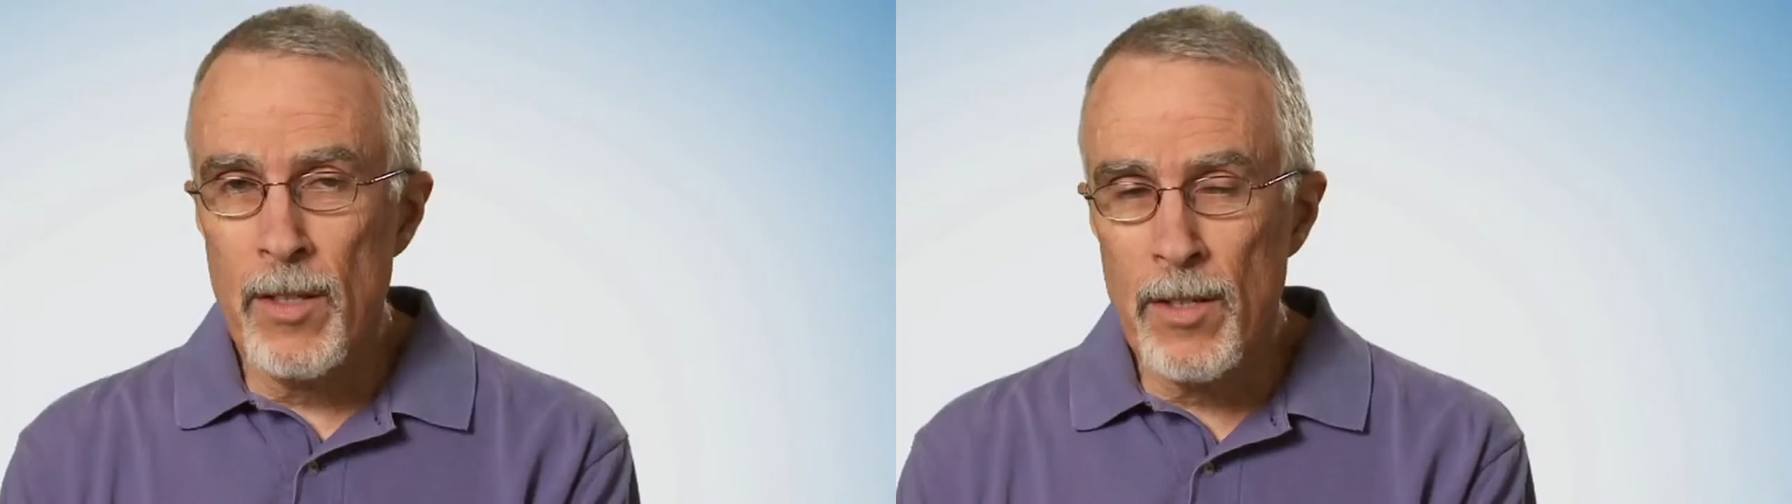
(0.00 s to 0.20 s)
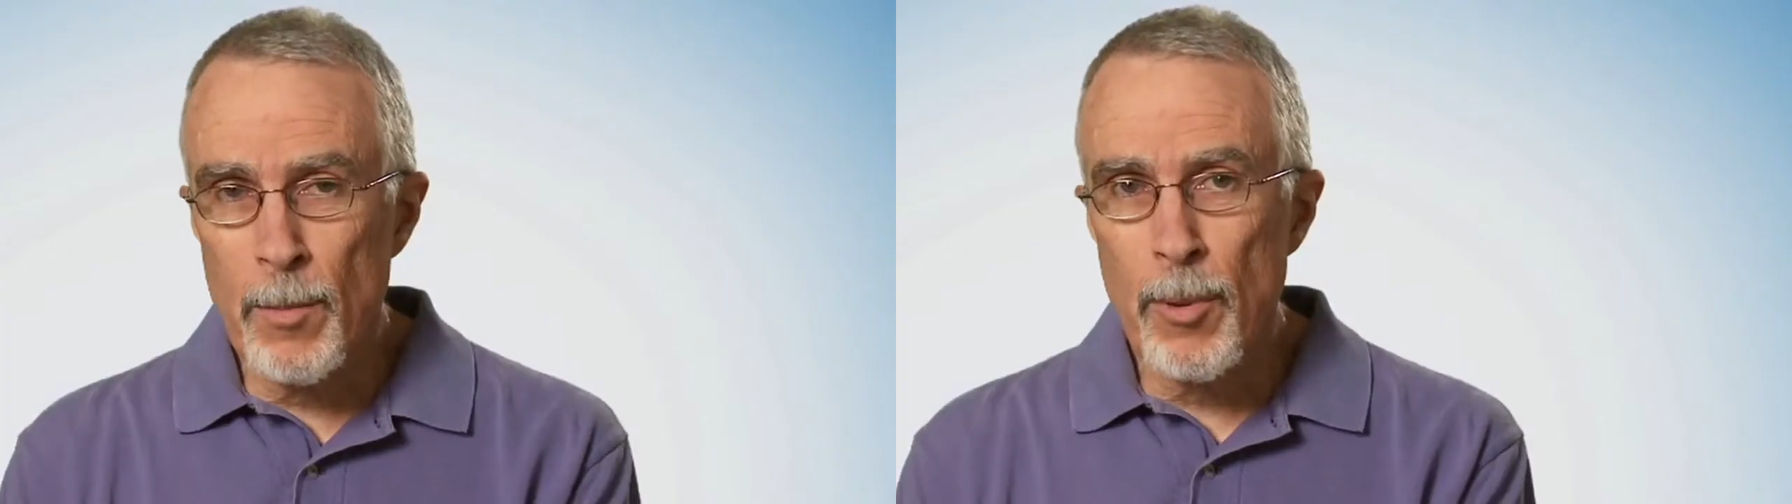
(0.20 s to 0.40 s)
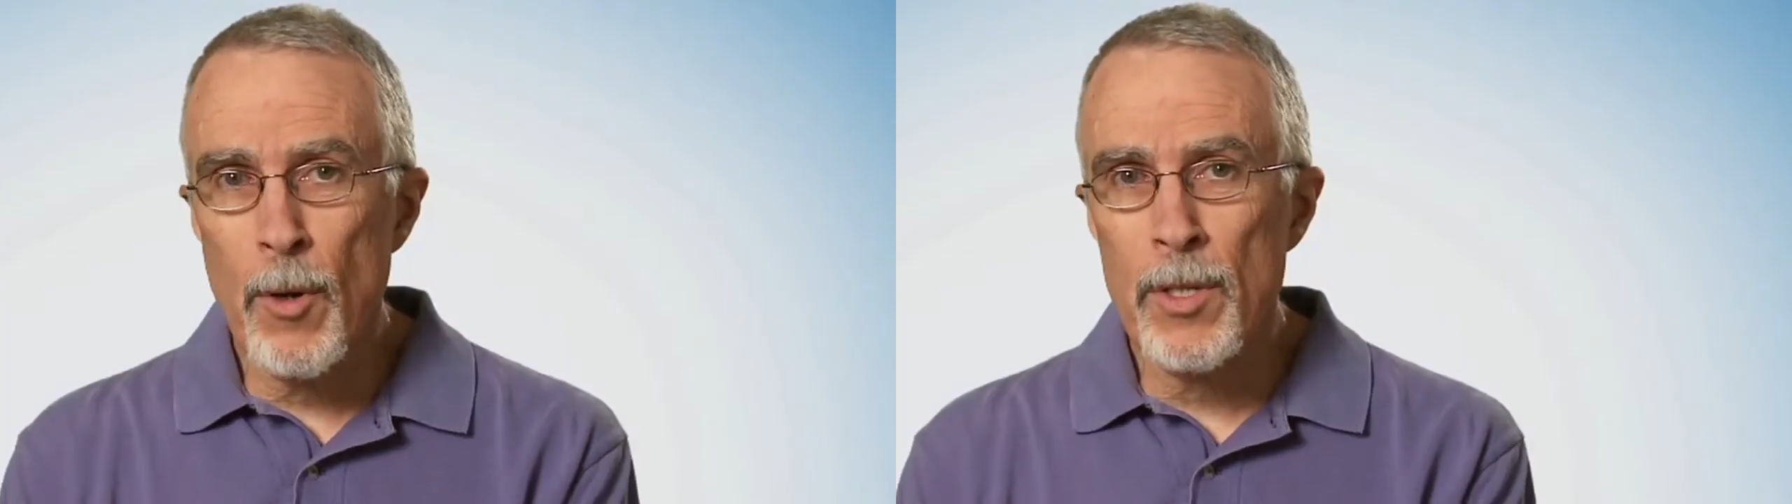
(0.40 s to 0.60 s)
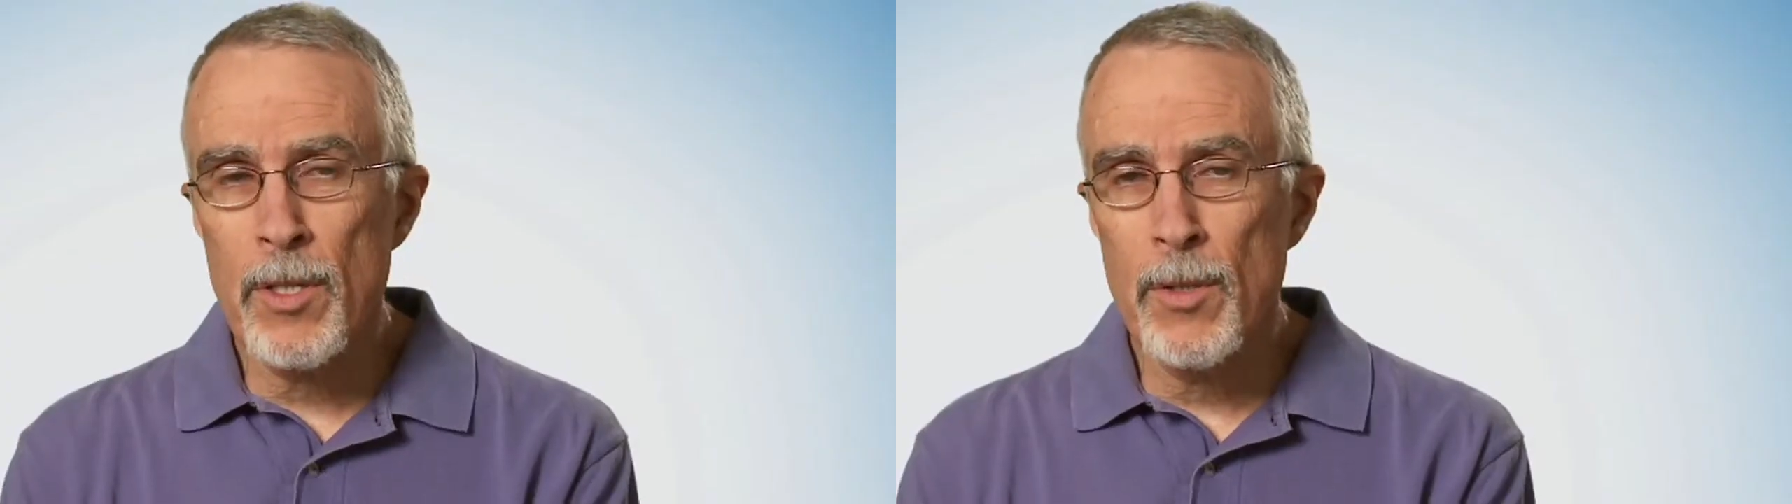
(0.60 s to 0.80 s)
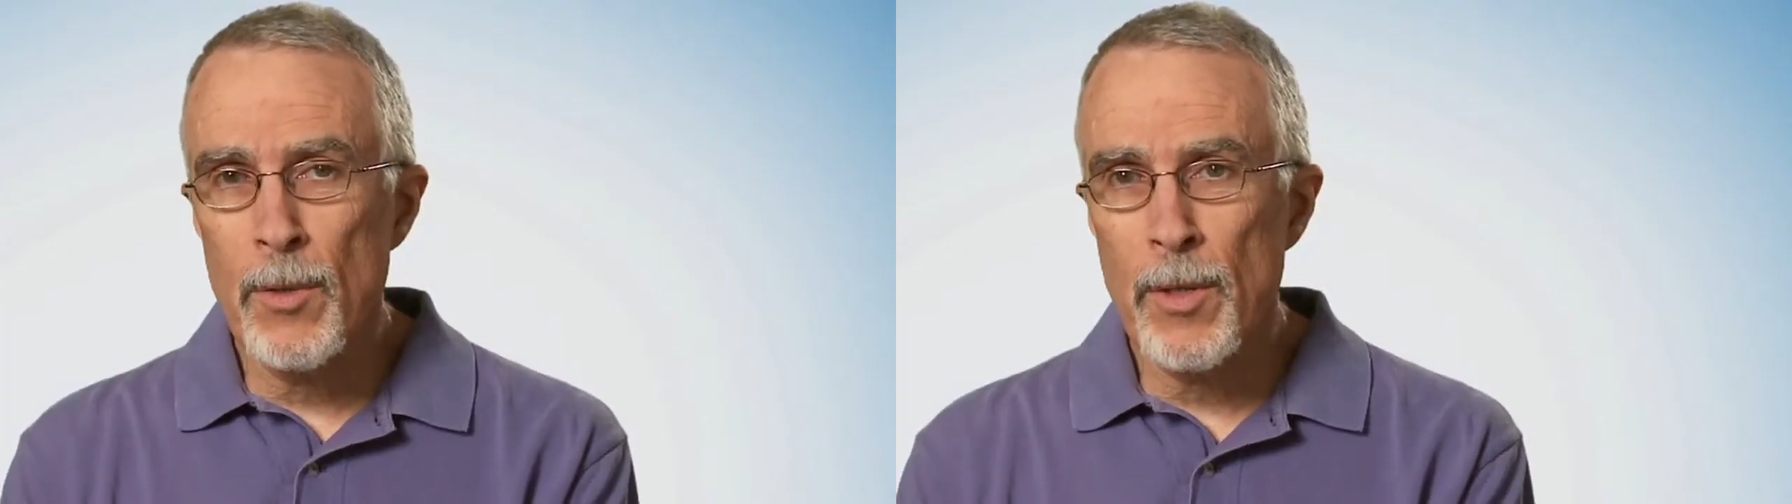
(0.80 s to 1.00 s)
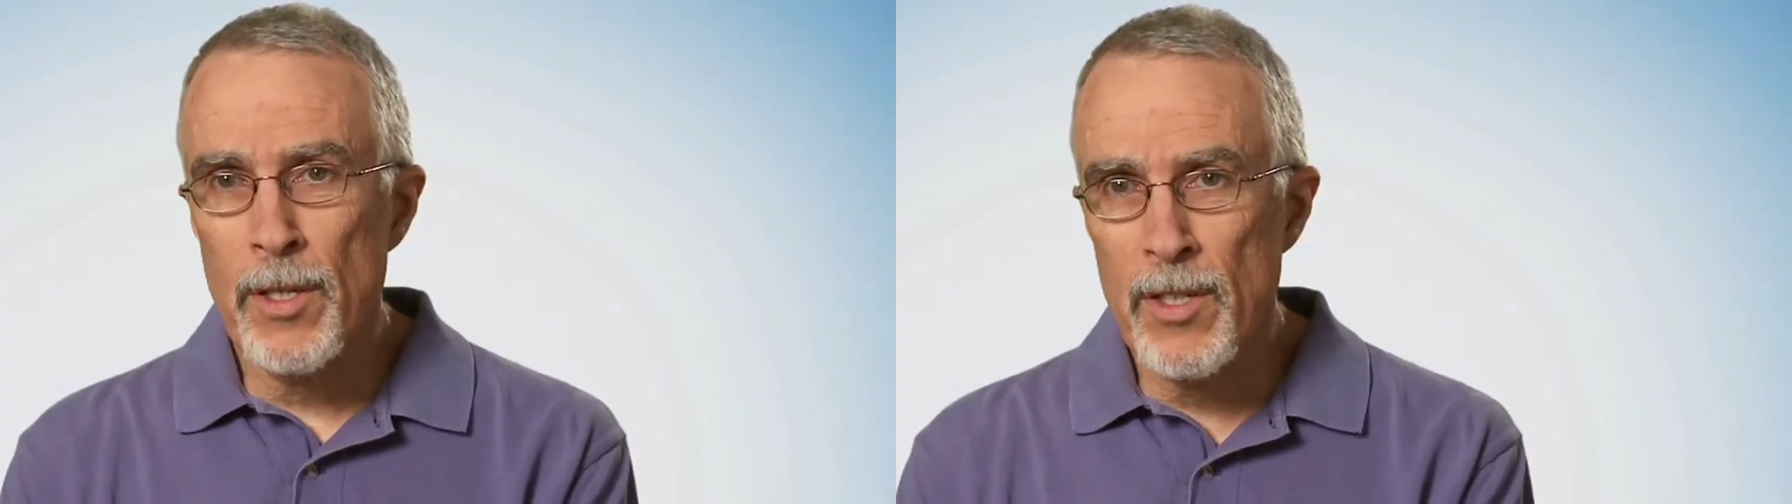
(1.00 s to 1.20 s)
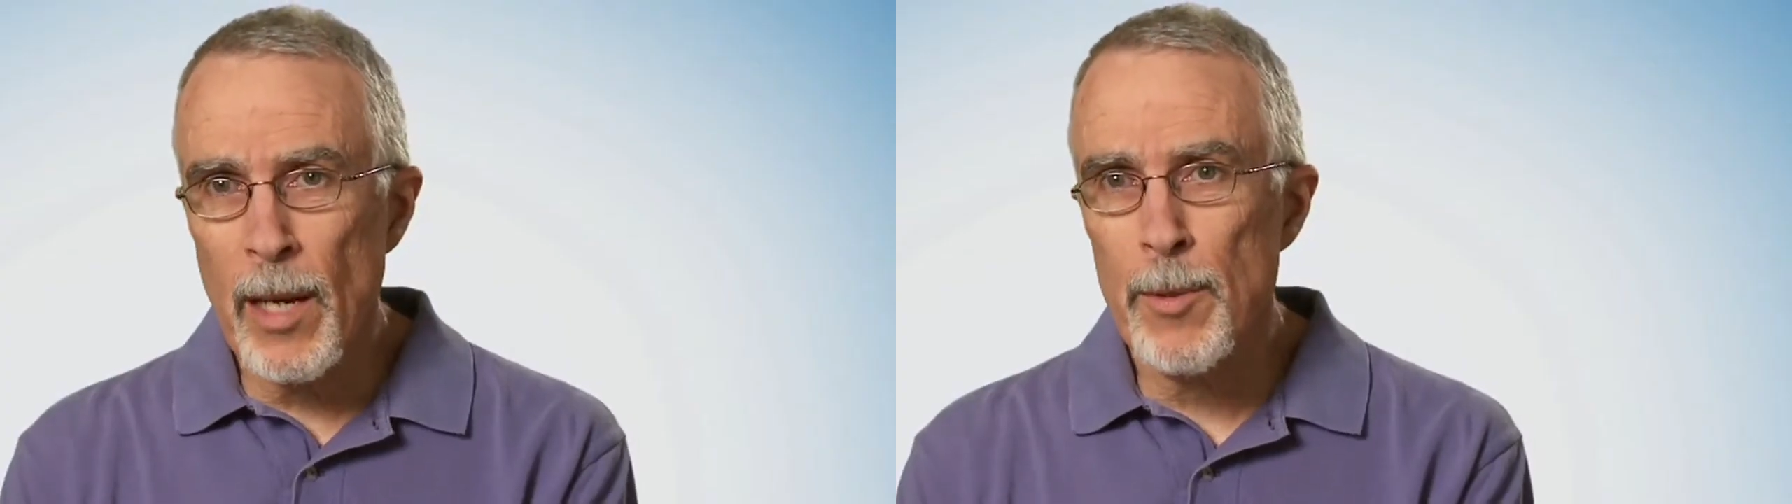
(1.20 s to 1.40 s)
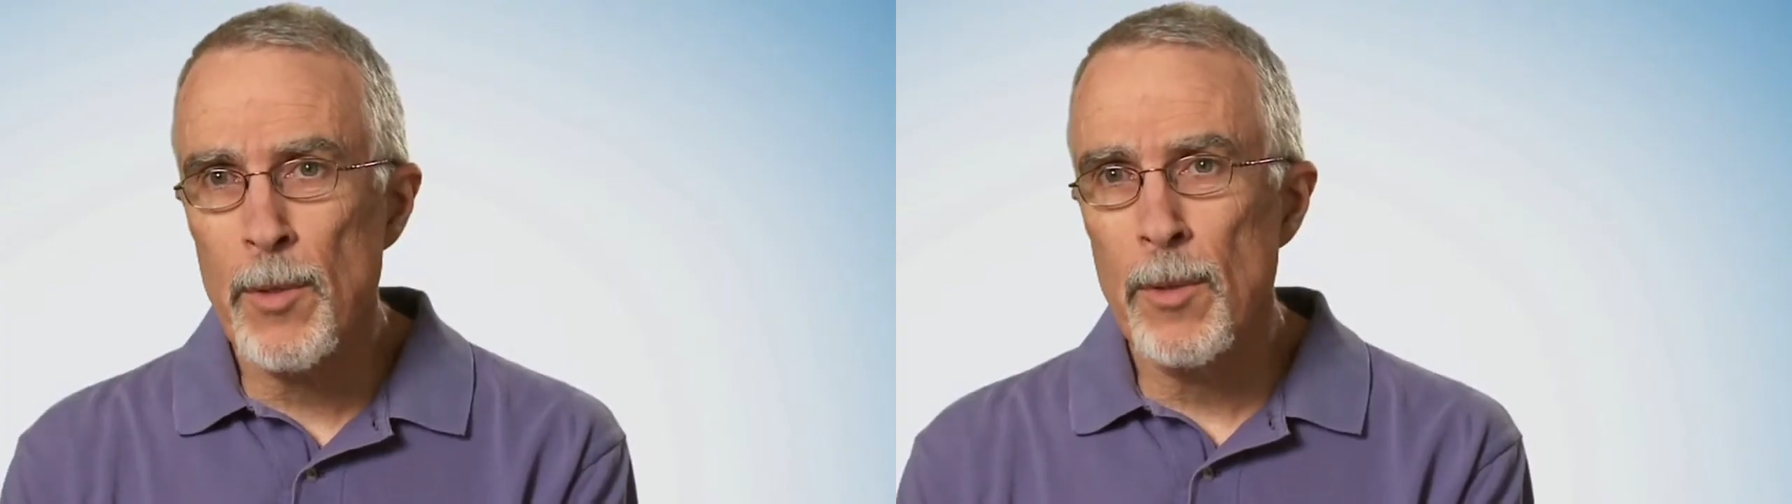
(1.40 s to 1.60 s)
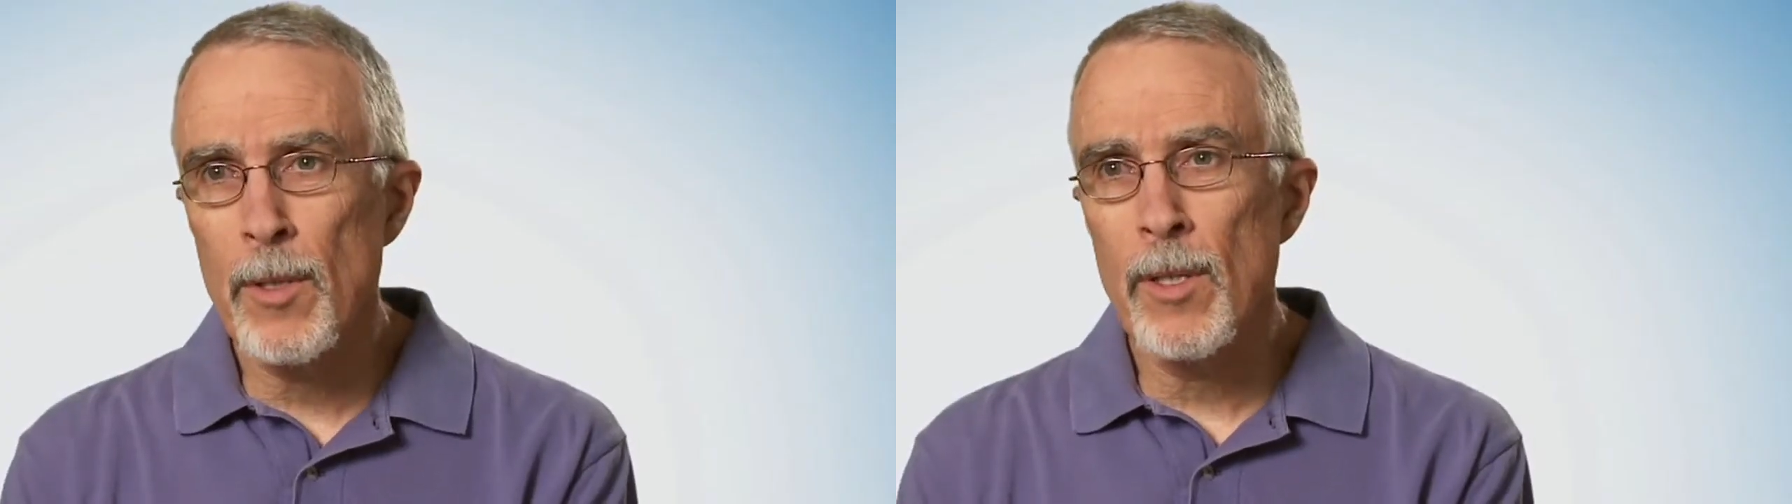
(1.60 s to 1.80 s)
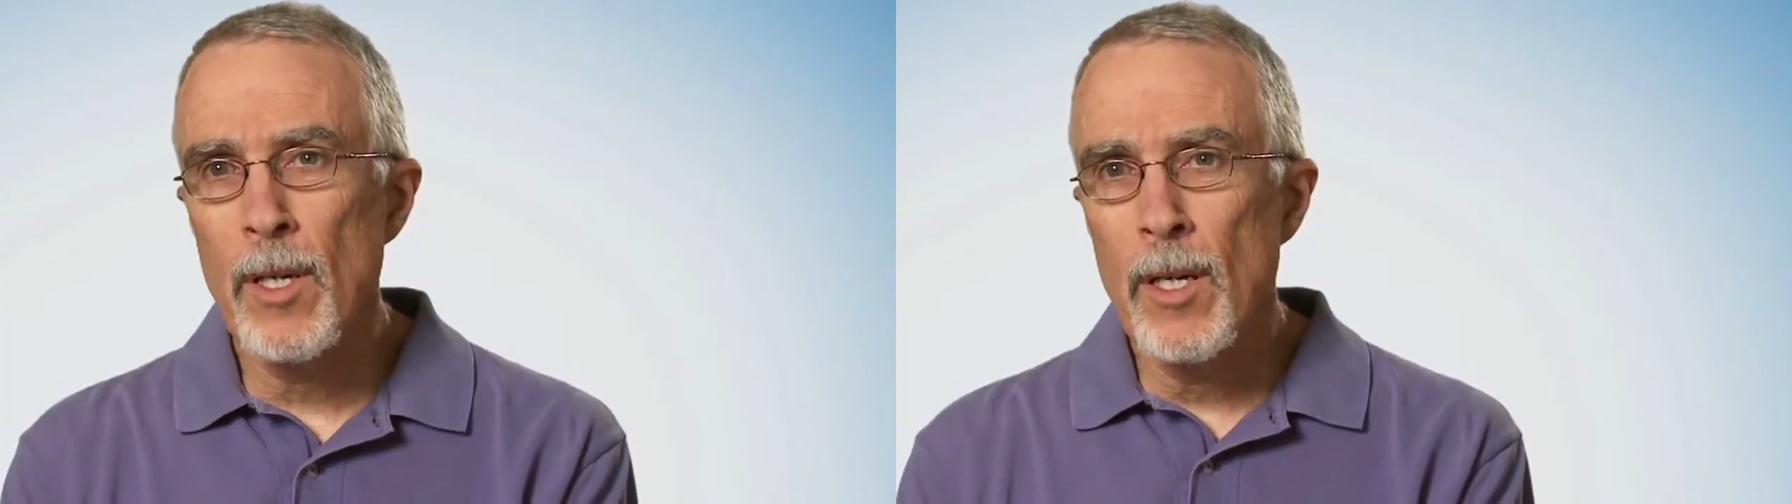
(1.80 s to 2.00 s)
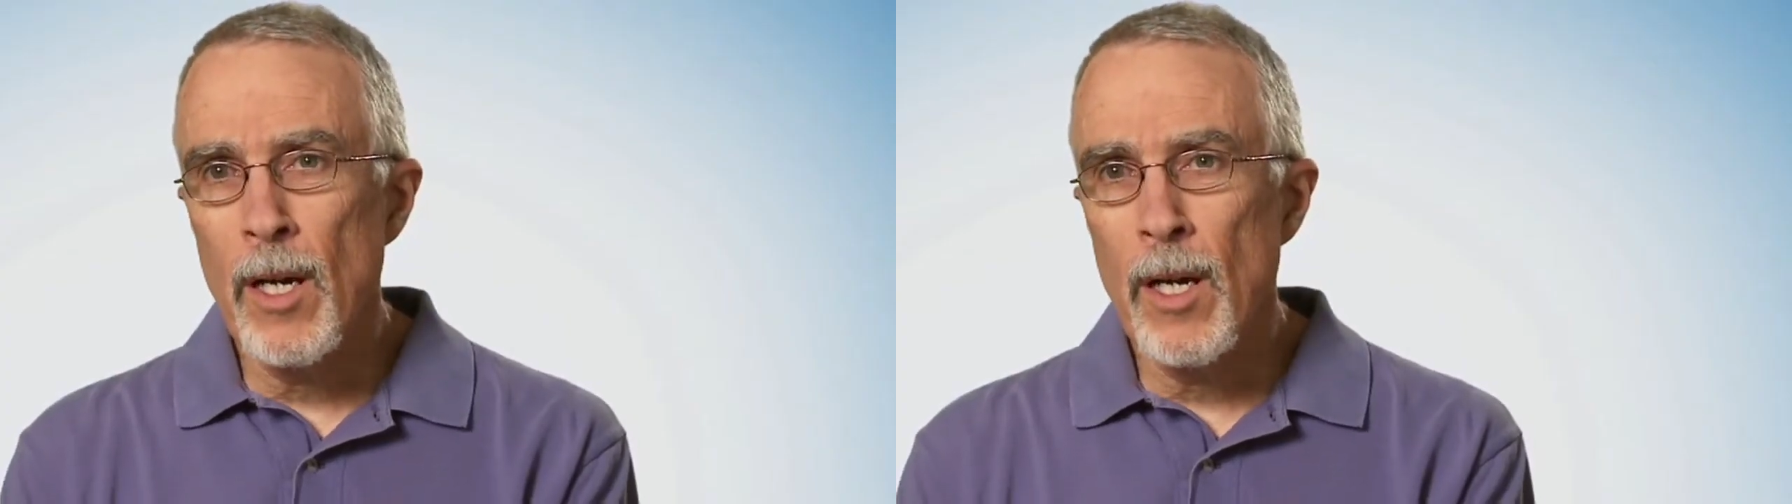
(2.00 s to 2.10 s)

This approach to conceptual